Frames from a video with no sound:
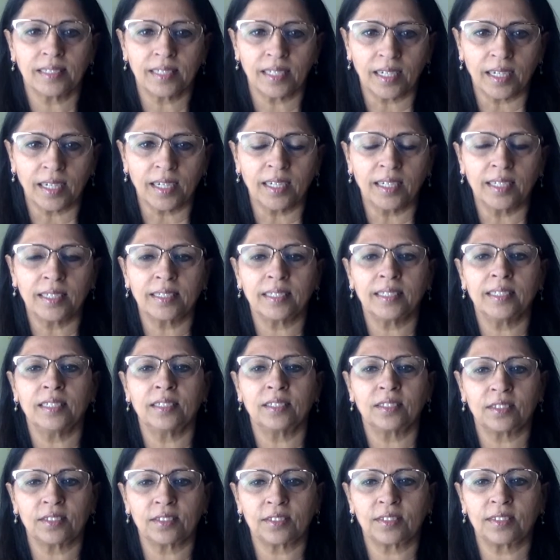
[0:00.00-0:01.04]
are
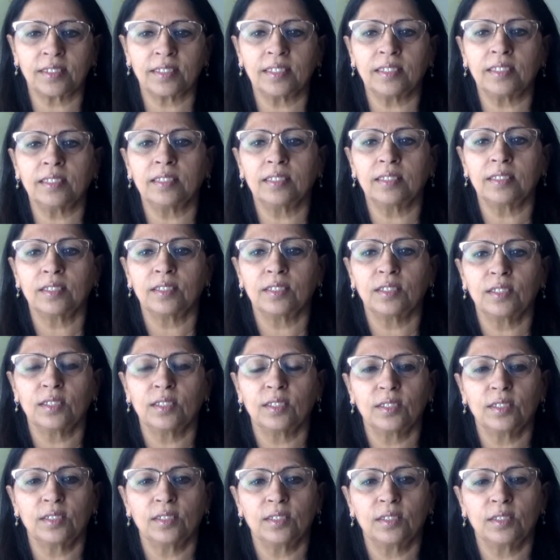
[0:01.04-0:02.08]
interested
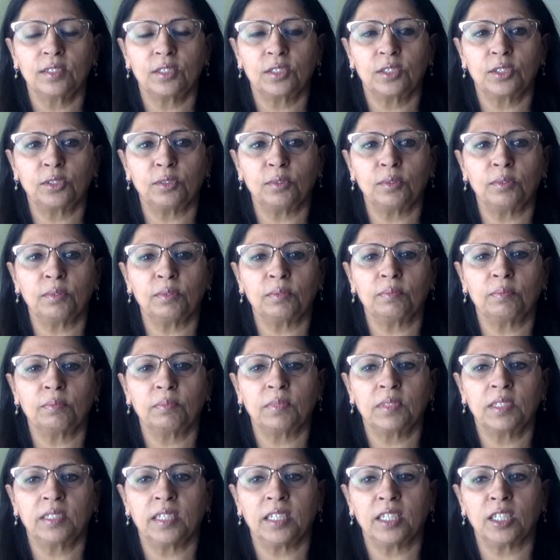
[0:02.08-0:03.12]
to
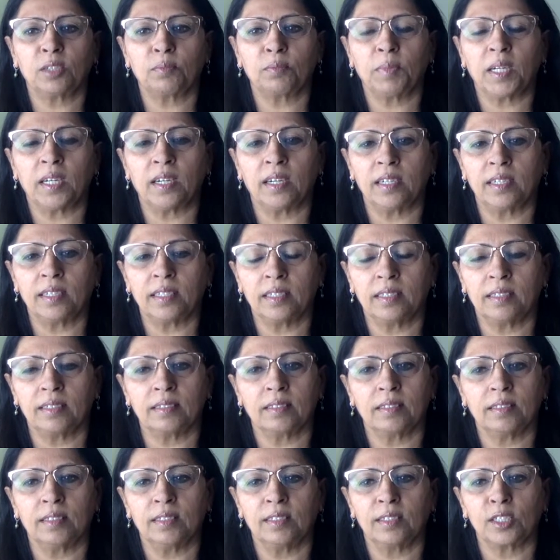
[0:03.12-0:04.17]
take part in
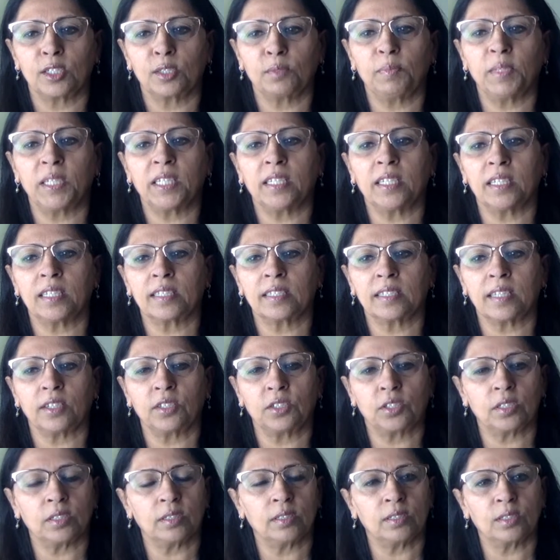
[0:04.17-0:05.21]
our speaking
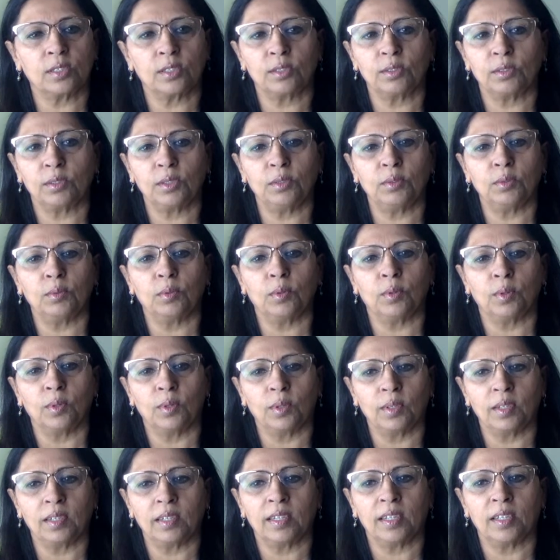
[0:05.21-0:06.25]
sessions. So you
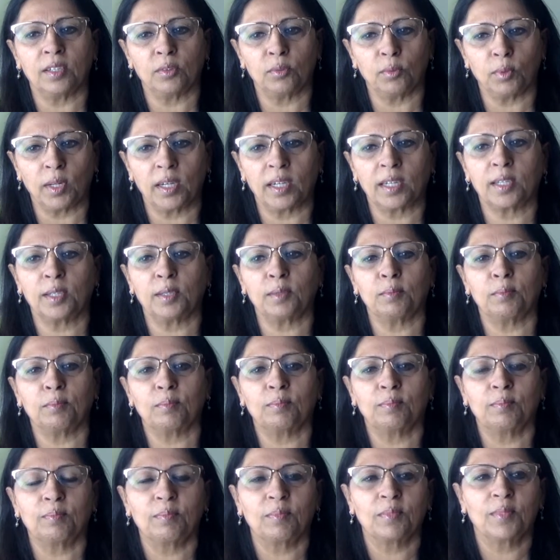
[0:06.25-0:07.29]
all are welcome.
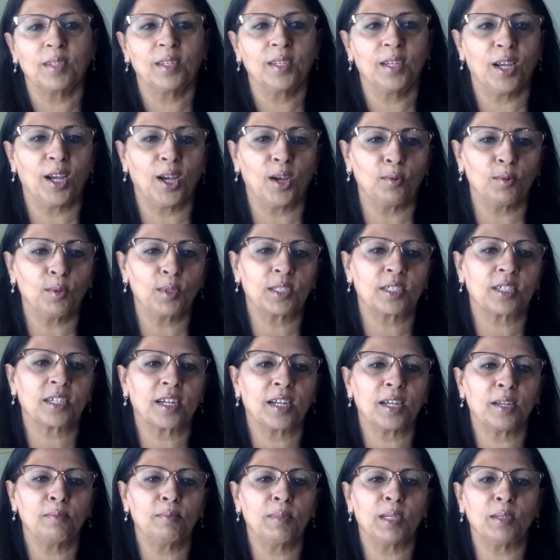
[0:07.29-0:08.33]
I will
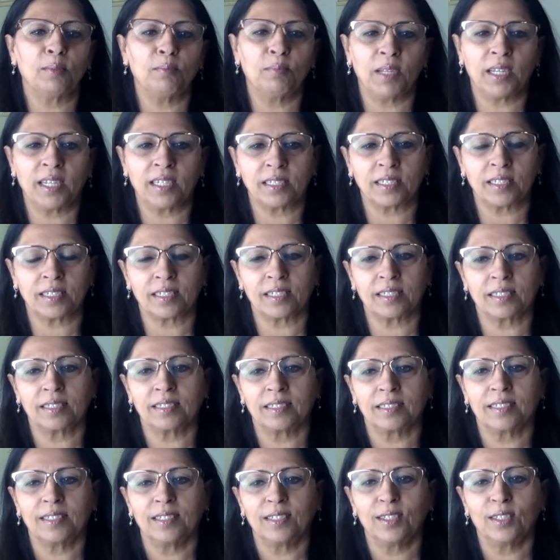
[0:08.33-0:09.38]
try my best
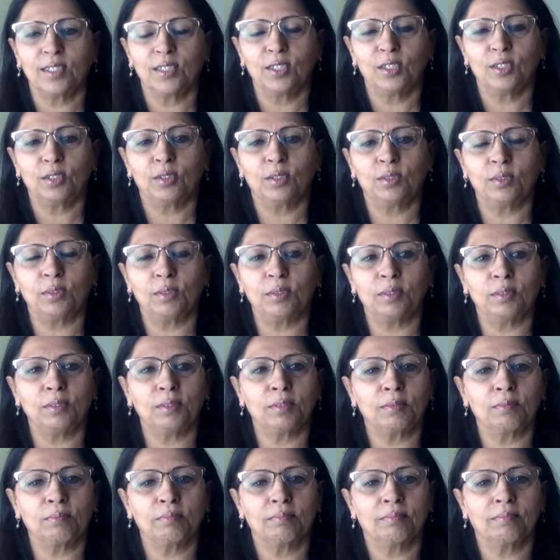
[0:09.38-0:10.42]

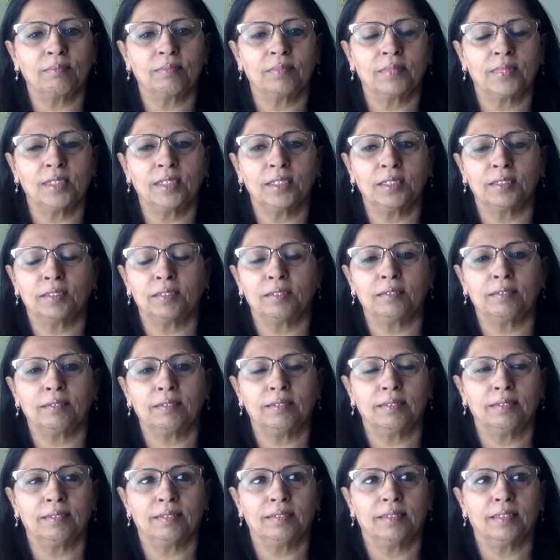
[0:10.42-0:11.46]
to,
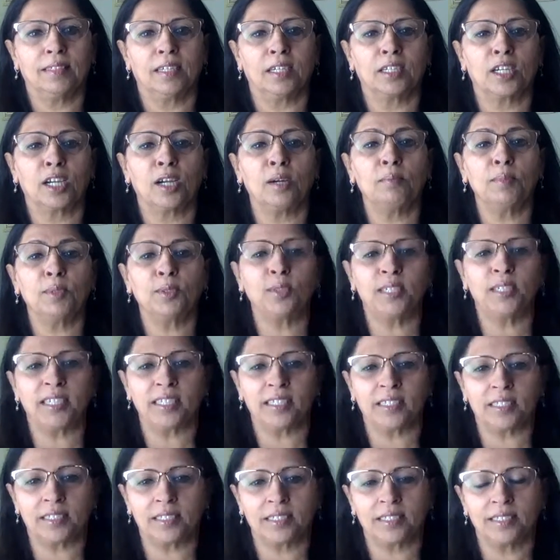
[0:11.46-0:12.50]

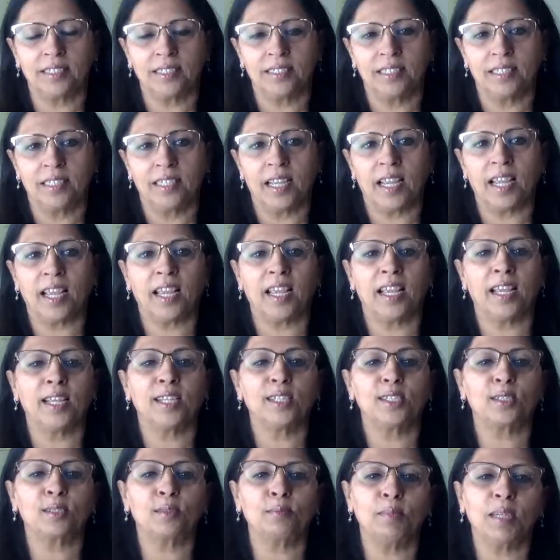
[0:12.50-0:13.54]
accommodate
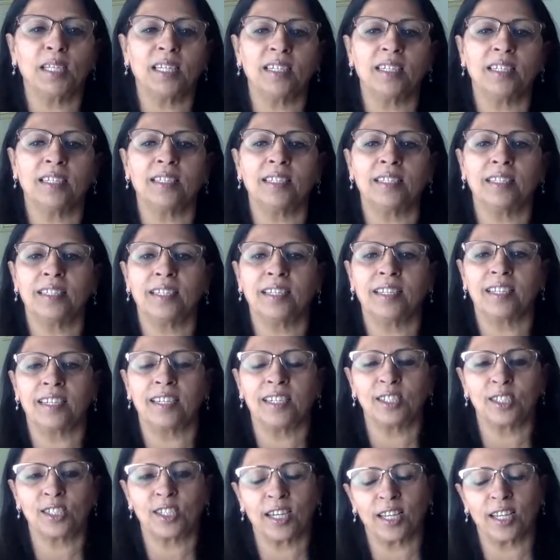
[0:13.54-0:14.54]
as many English